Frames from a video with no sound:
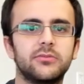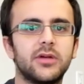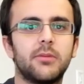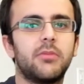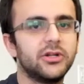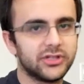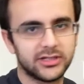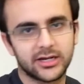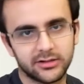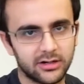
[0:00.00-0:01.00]
a bunch of
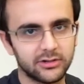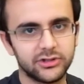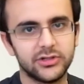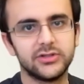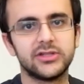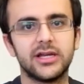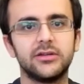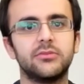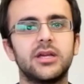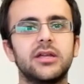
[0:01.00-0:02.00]
technologies that
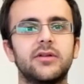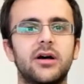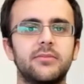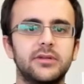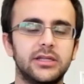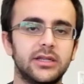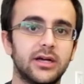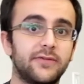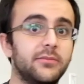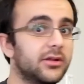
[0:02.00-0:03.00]
you may not be
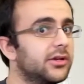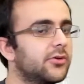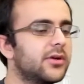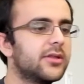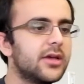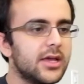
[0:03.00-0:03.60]
familiar with,